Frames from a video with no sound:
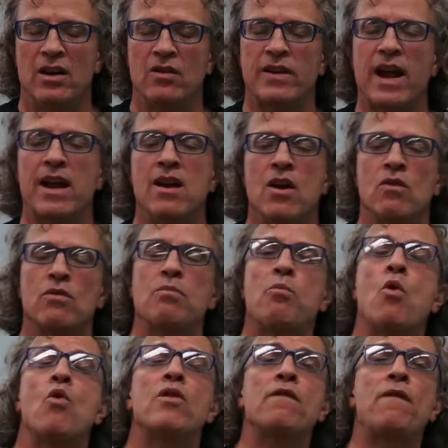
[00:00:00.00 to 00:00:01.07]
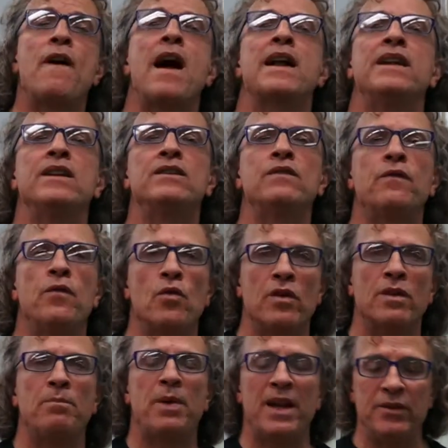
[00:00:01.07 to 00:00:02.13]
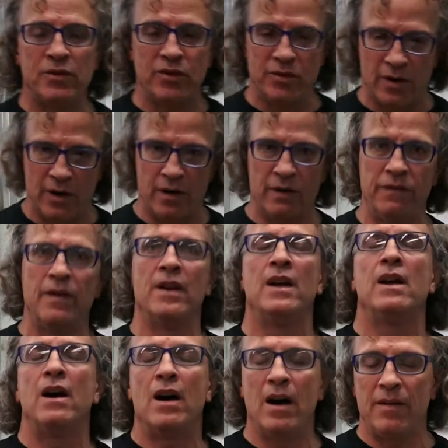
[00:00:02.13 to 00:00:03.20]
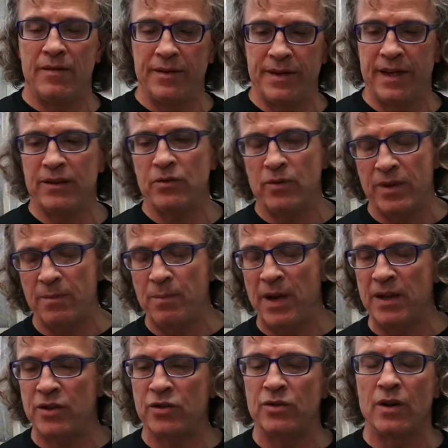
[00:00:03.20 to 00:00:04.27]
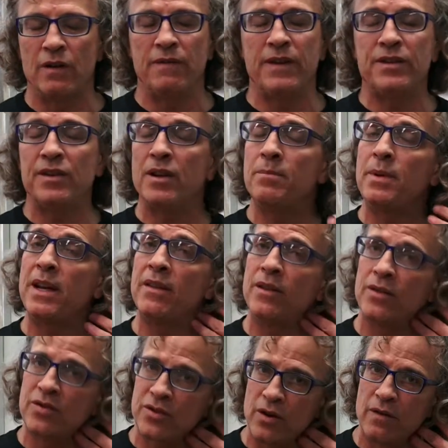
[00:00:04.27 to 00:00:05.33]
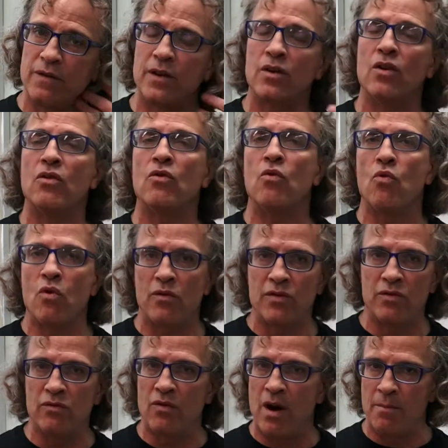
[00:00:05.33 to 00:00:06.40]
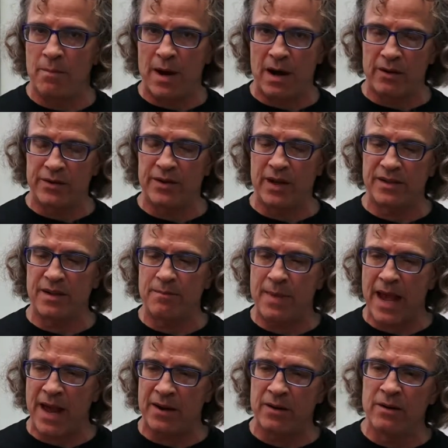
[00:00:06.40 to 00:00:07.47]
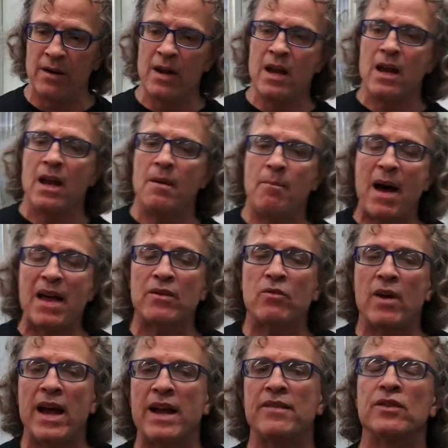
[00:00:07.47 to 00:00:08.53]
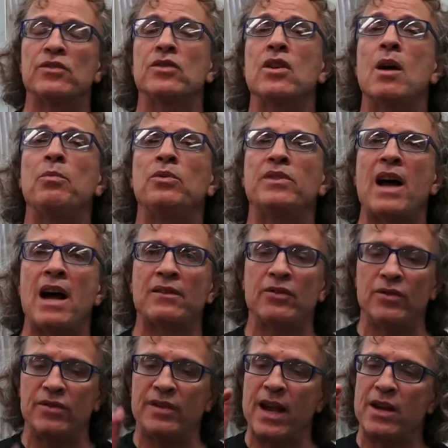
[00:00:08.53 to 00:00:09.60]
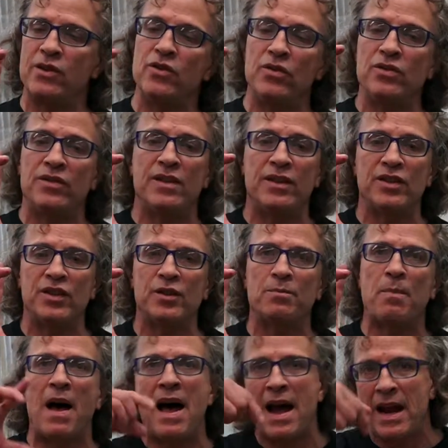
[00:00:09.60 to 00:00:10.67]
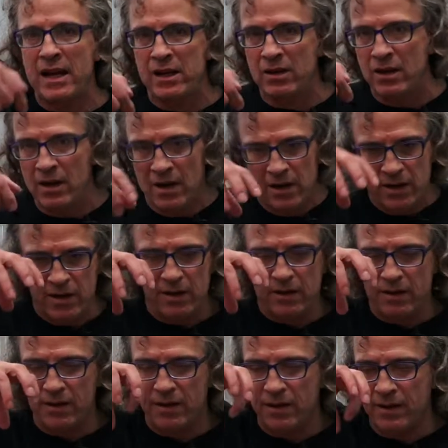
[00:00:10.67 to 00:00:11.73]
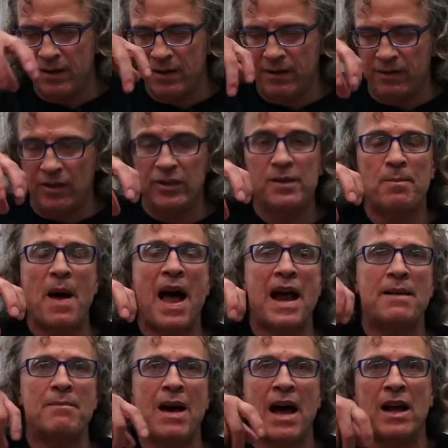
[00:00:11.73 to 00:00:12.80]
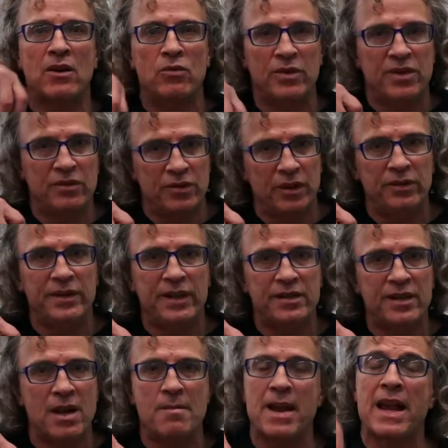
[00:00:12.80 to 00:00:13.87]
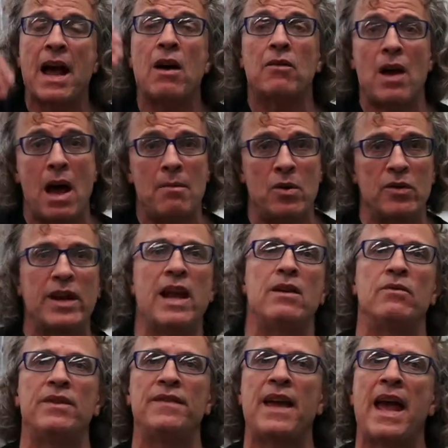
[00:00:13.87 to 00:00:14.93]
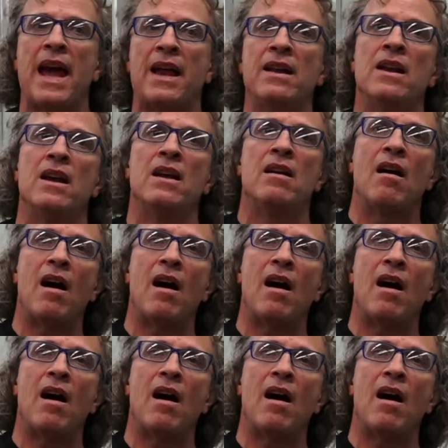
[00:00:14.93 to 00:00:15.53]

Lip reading: Okay, reported findings for the pinched nerve, the disc with the pinched nerve. This could be in the cervical or the lumbar, it doesn't matter. By the way, there's a couple doctors that use the spine, the little spine model with the little disc coming out. I'm okay with that.